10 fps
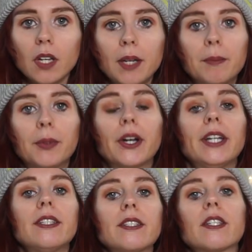
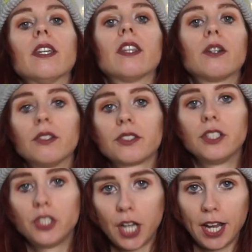embrace the
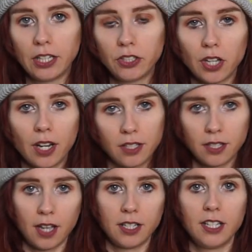constant change and
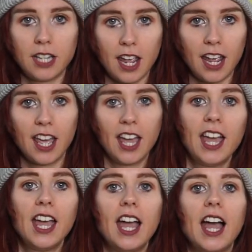uncertainty
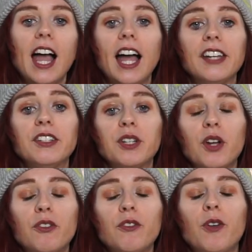and
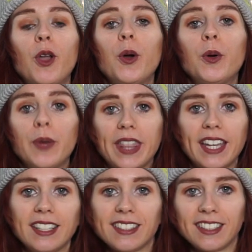flow with
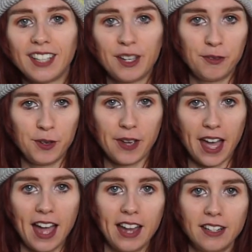it if you
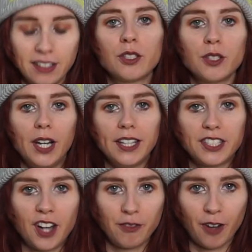can. So let's
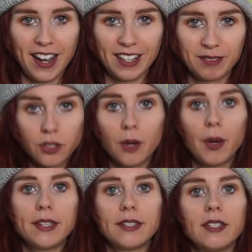dive right in. So
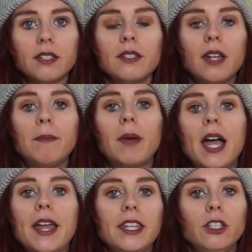I still stand by,
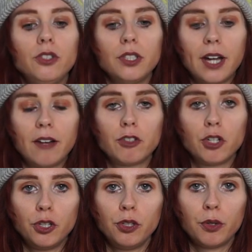I think you should have
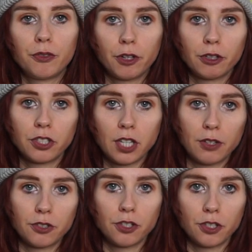2 focus
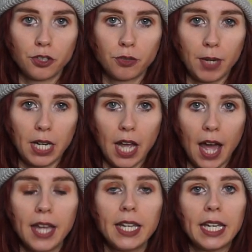channels on social
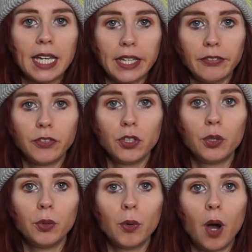media. If
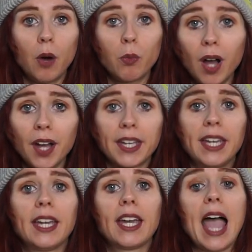you are
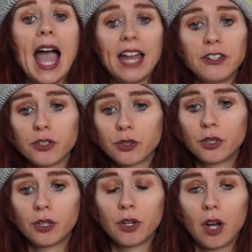working and
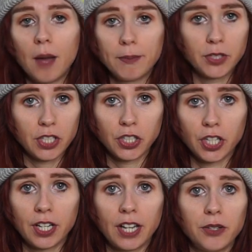you're a
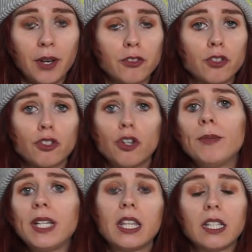musician and you have so
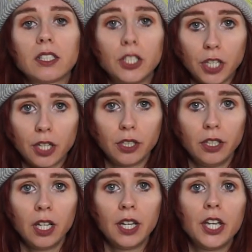many things to
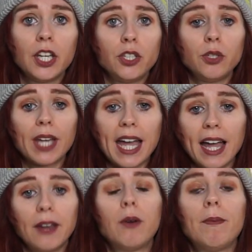juggle, you
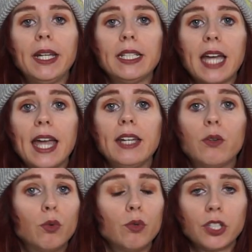cannot maintain
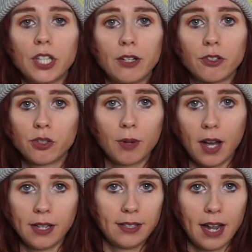all the channels to a
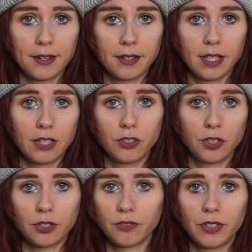high standard. It's
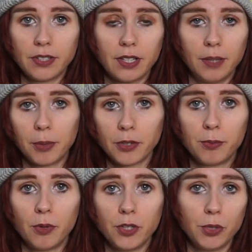just physically
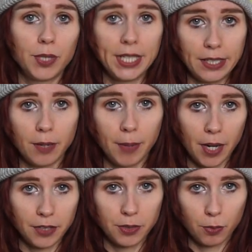impossible. You would need a
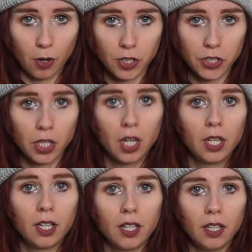Bernard's watch.
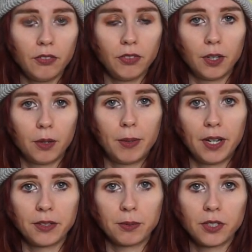If you know what
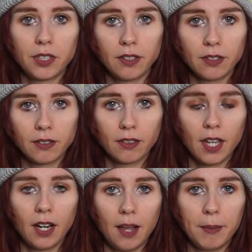Bernard's watch is,
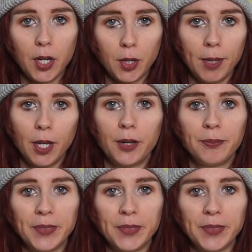then let me know below.